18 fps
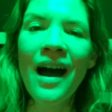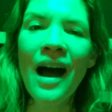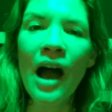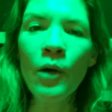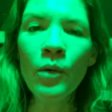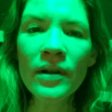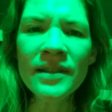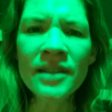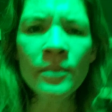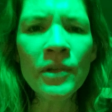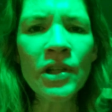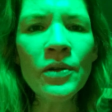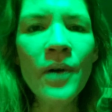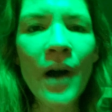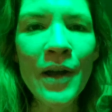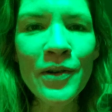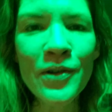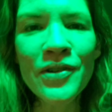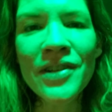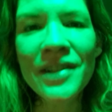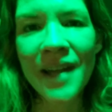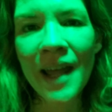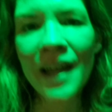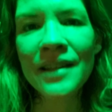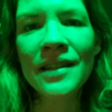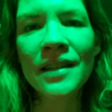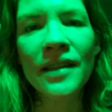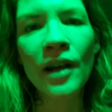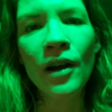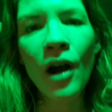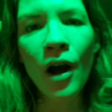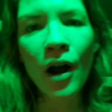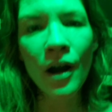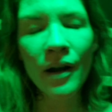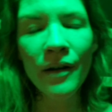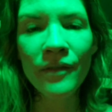I want somebody who understands that there
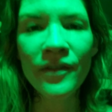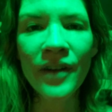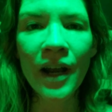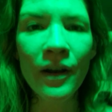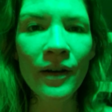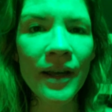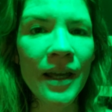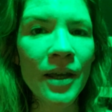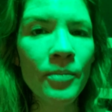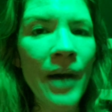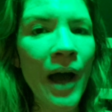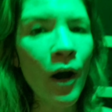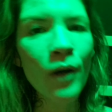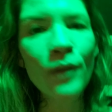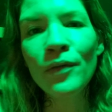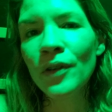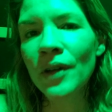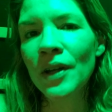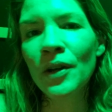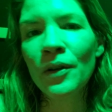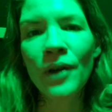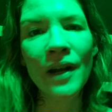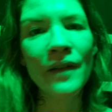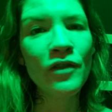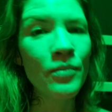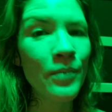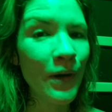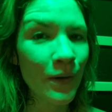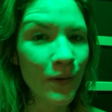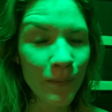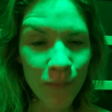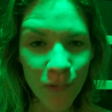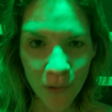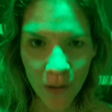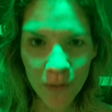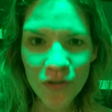are very powerful integrative
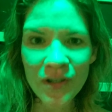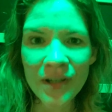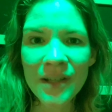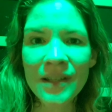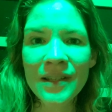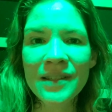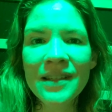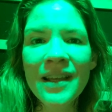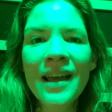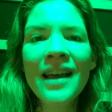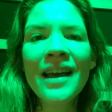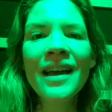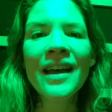approaches